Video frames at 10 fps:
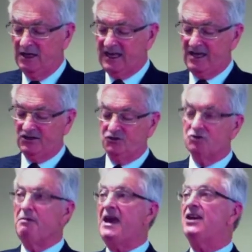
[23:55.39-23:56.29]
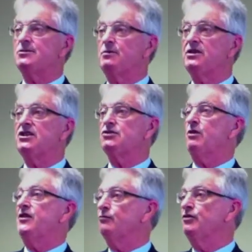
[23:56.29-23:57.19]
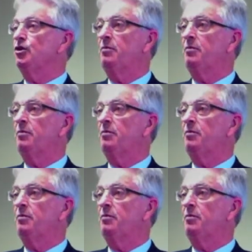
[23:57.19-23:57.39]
council's management is where the real